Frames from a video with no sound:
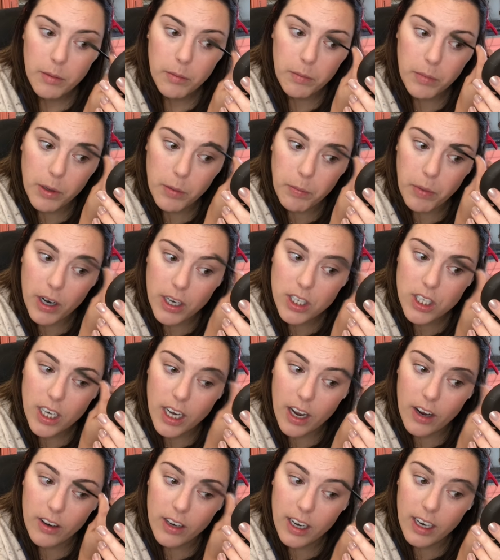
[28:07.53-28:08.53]
you brush it
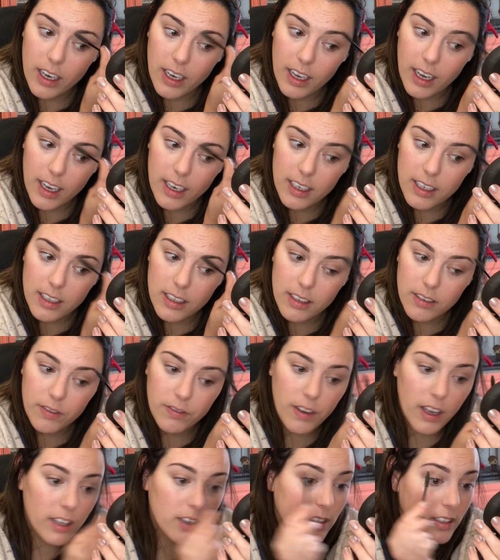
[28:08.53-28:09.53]
out and it kind of
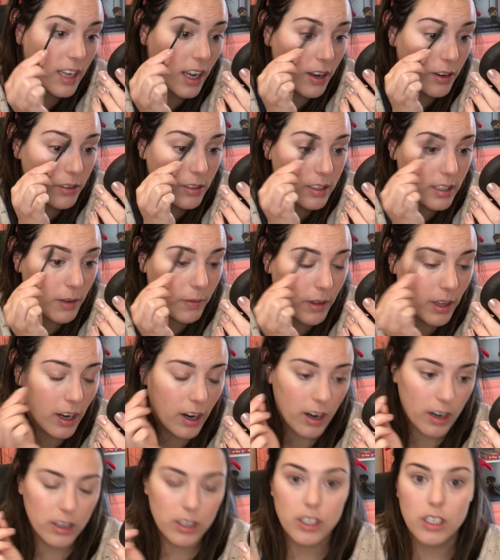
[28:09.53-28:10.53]
feathers out some of the
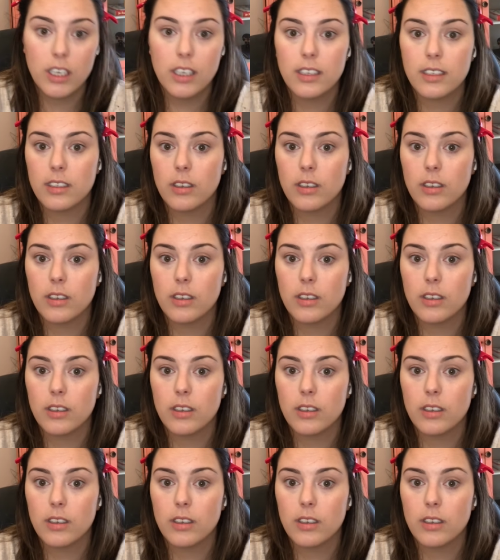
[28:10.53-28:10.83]
harshness.